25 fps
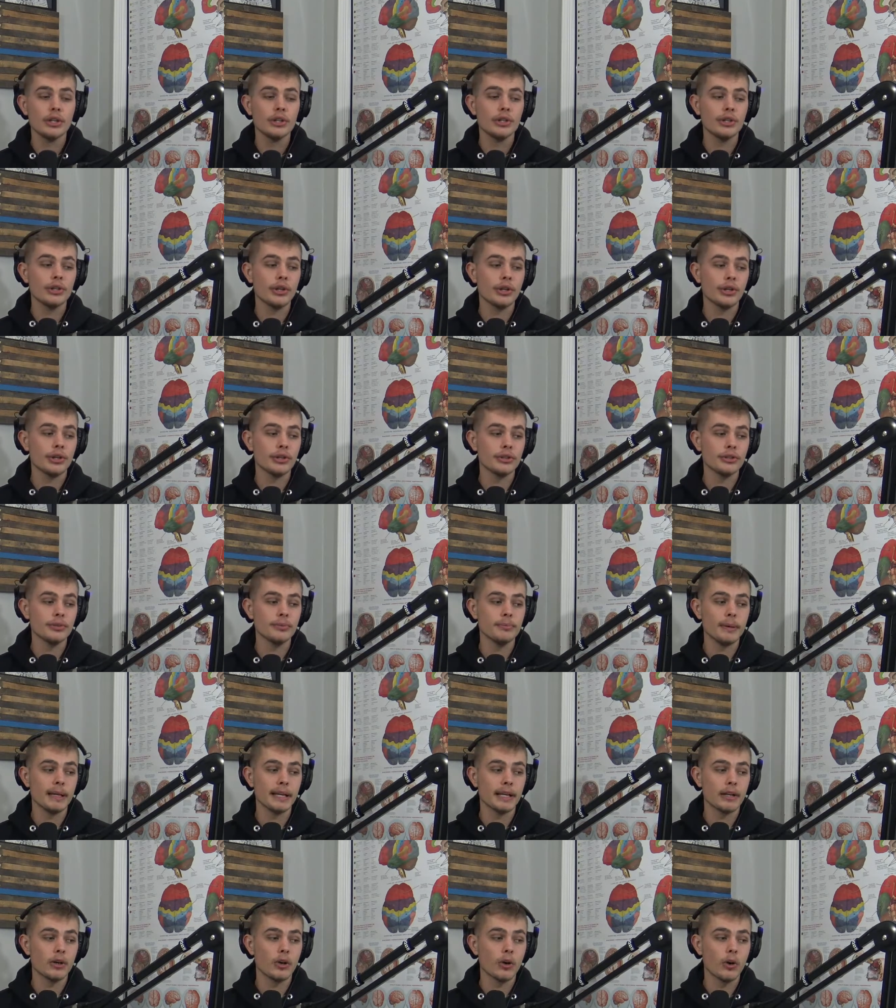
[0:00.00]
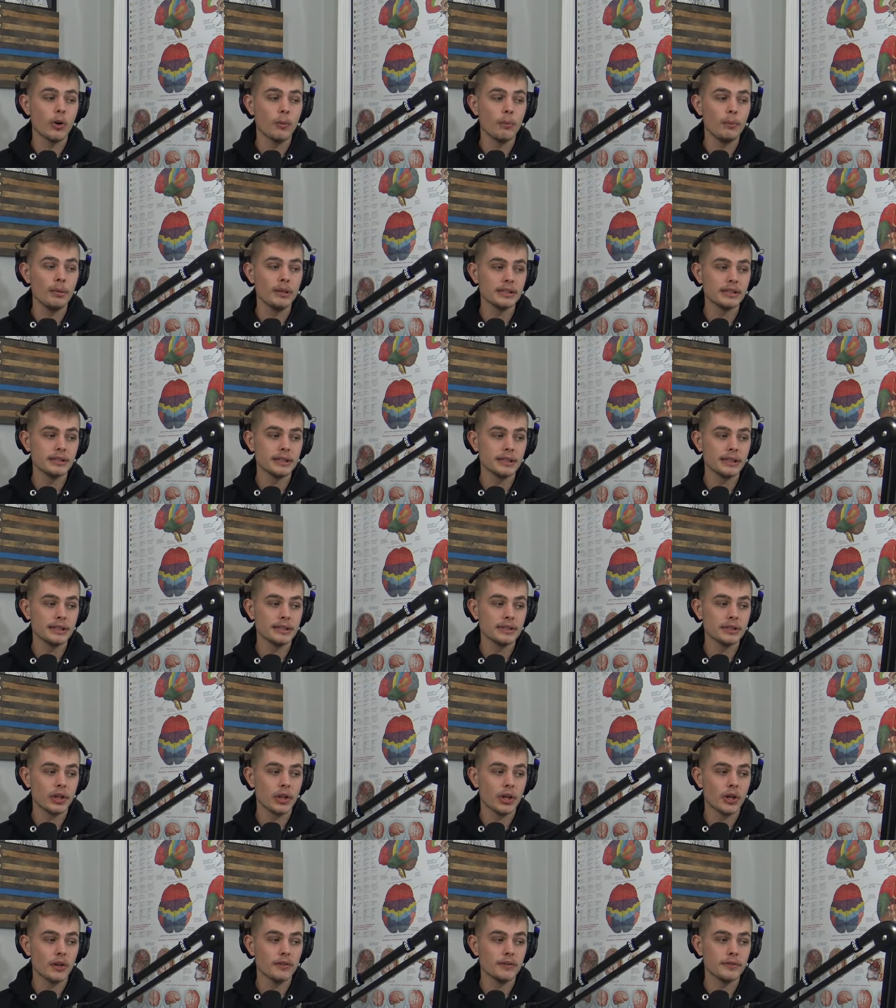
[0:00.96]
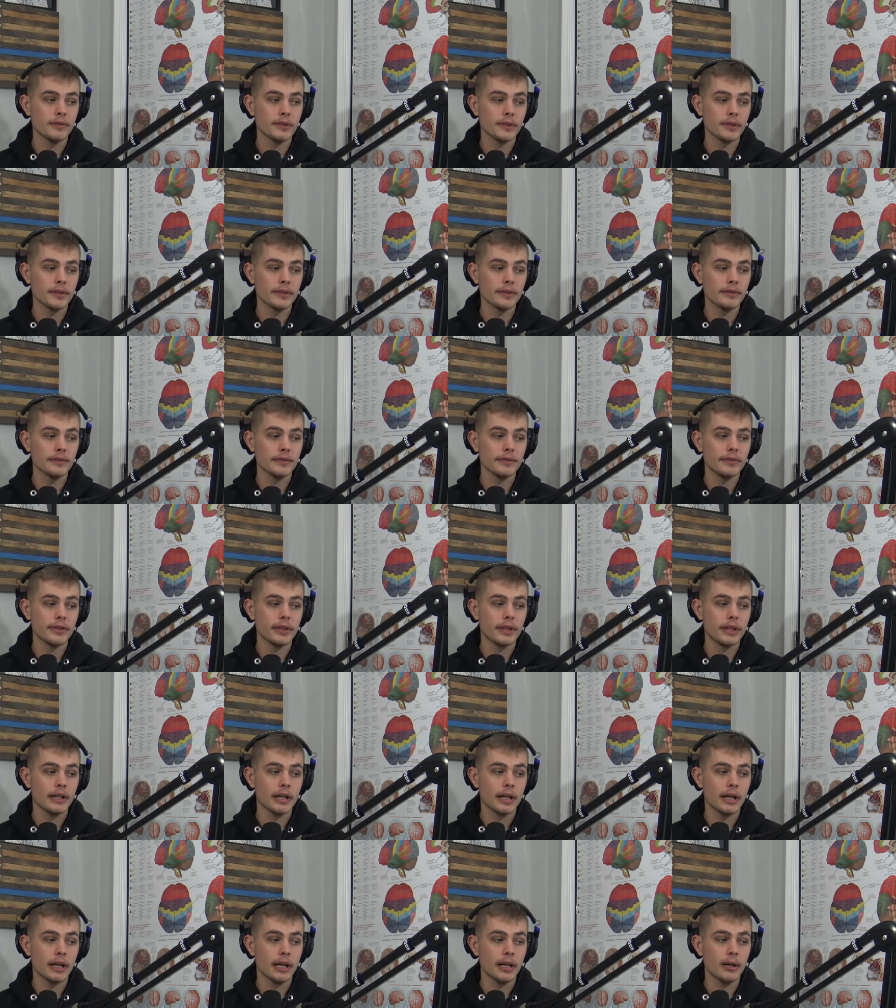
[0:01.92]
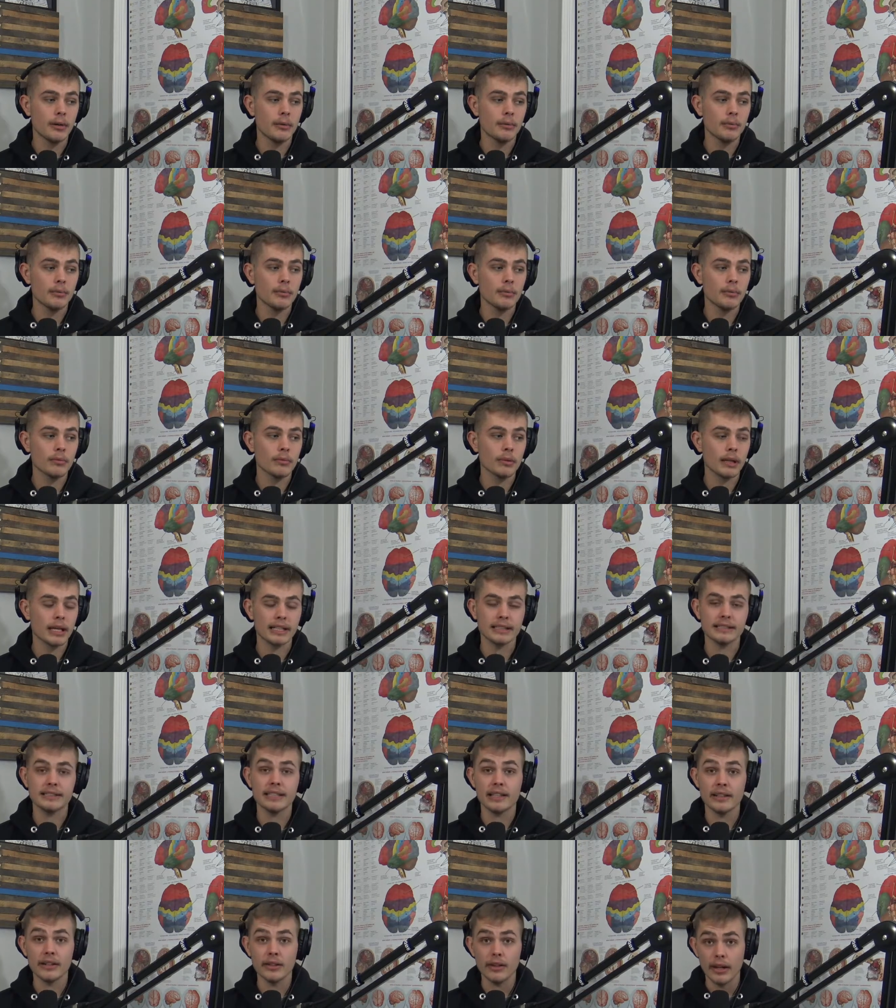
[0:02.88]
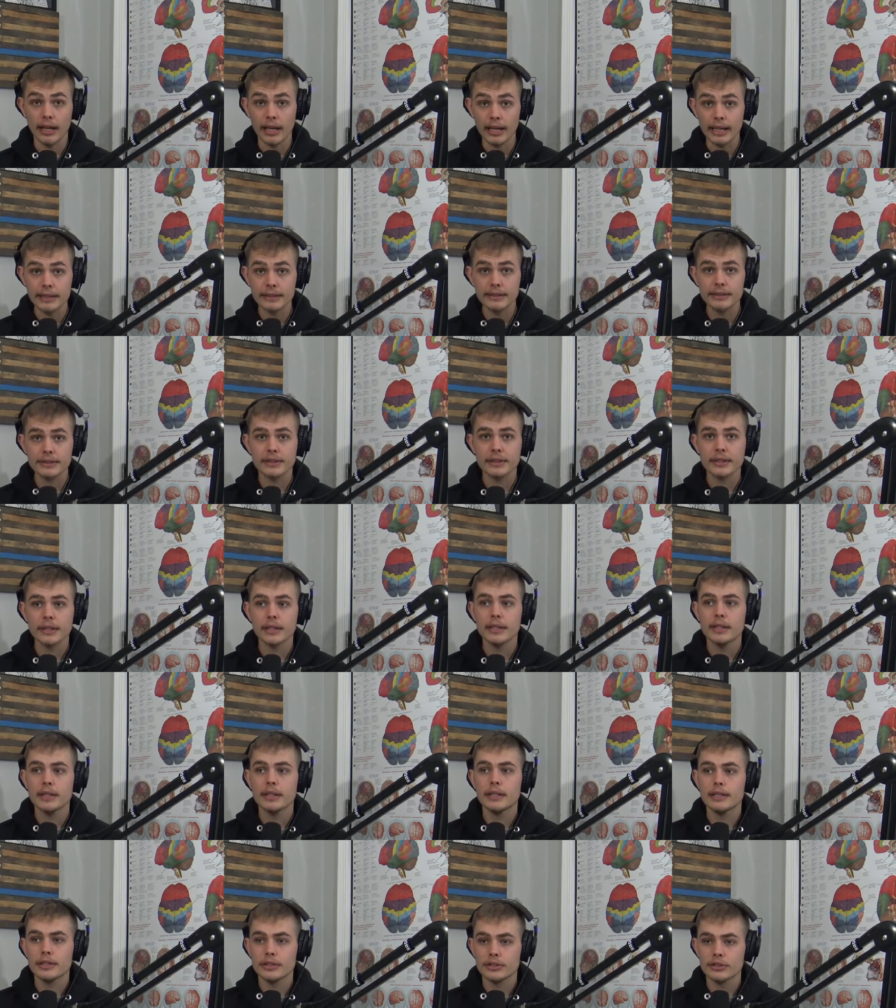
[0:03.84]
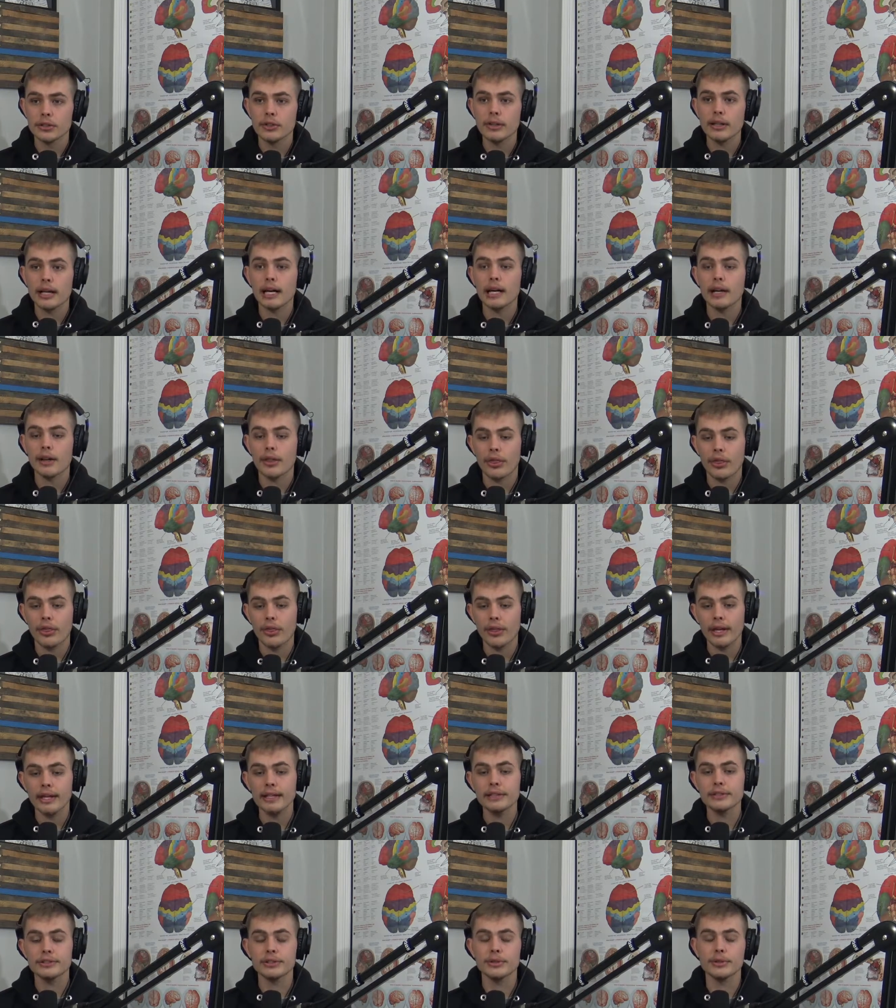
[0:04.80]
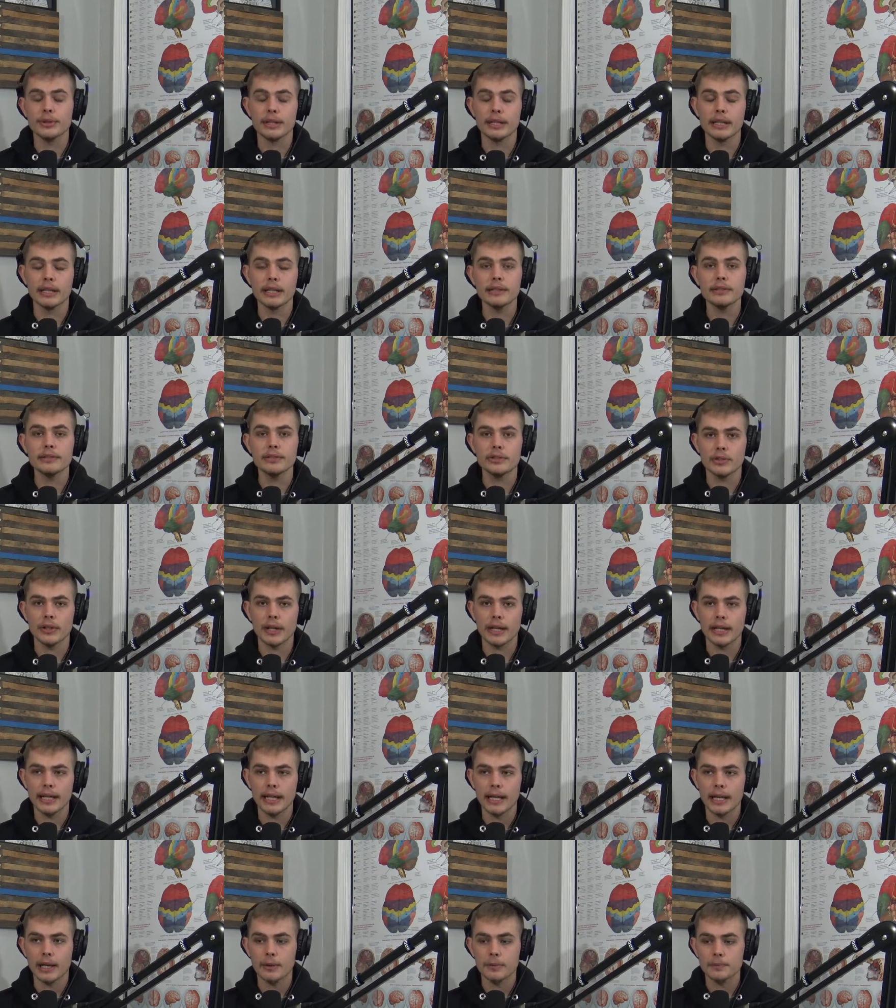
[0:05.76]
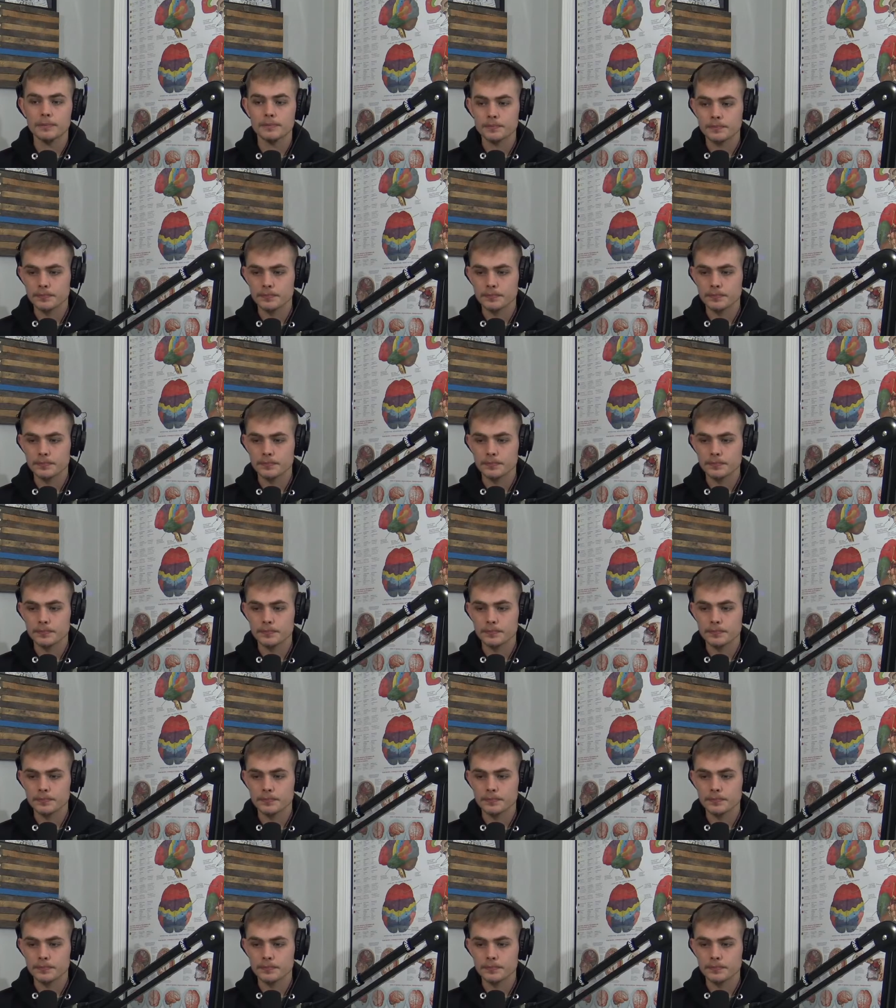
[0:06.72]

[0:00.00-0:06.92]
you can make a whole business off of, like I said, lights. There's a lot of things you can get into right now.